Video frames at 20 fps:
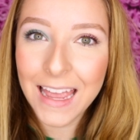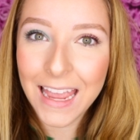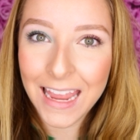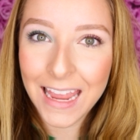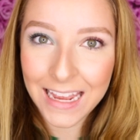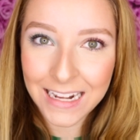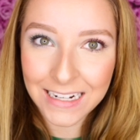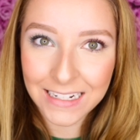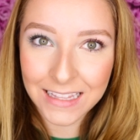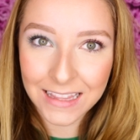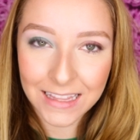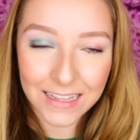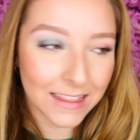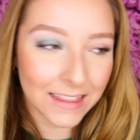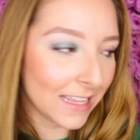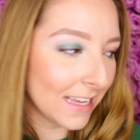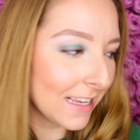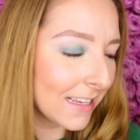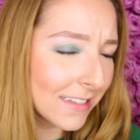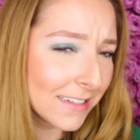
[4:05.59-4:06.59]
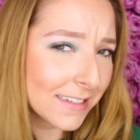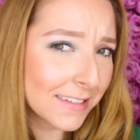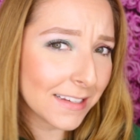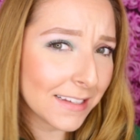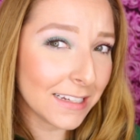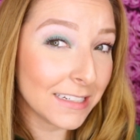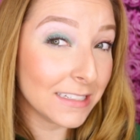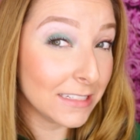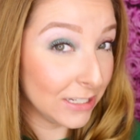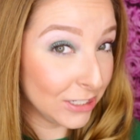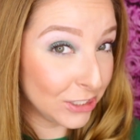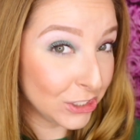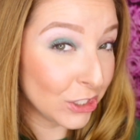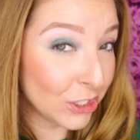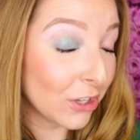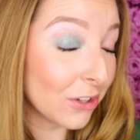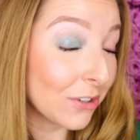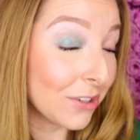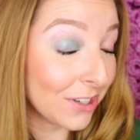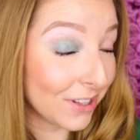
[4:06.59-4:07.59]
And this
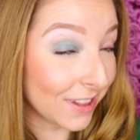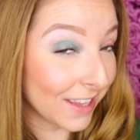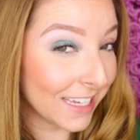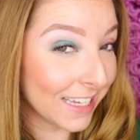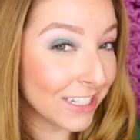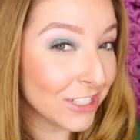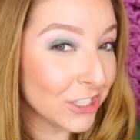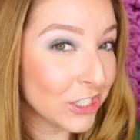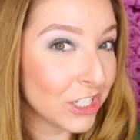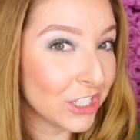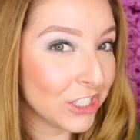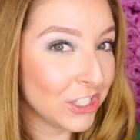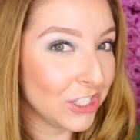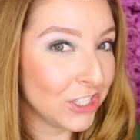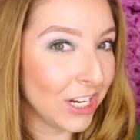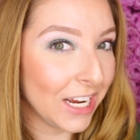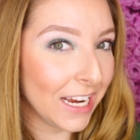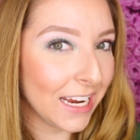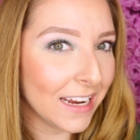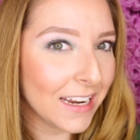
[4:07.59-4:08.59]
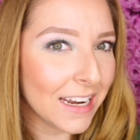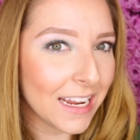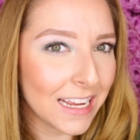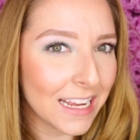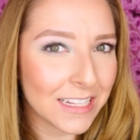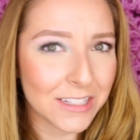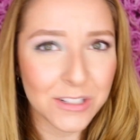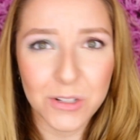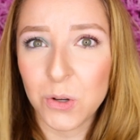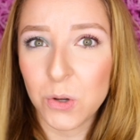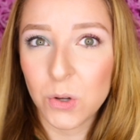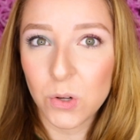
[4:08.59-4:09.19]
digital glitch shade is